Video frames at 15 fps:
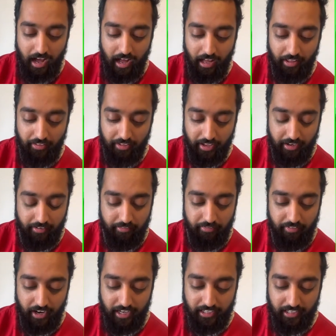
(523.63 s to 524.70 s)
And then
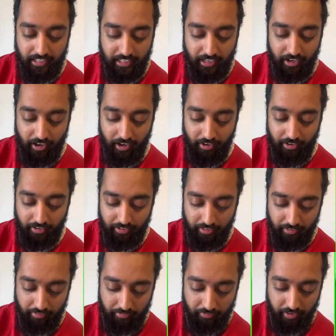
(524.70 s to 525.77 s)
finally, on
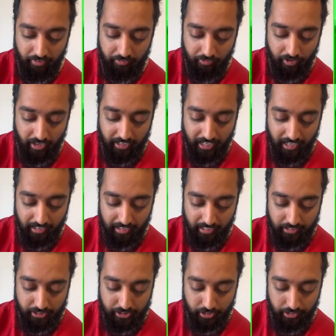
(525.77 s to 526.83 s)
the 5th raid that I'd
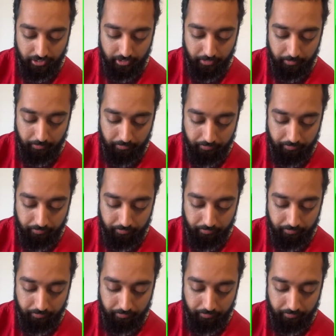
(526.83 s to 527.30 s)
like to show you,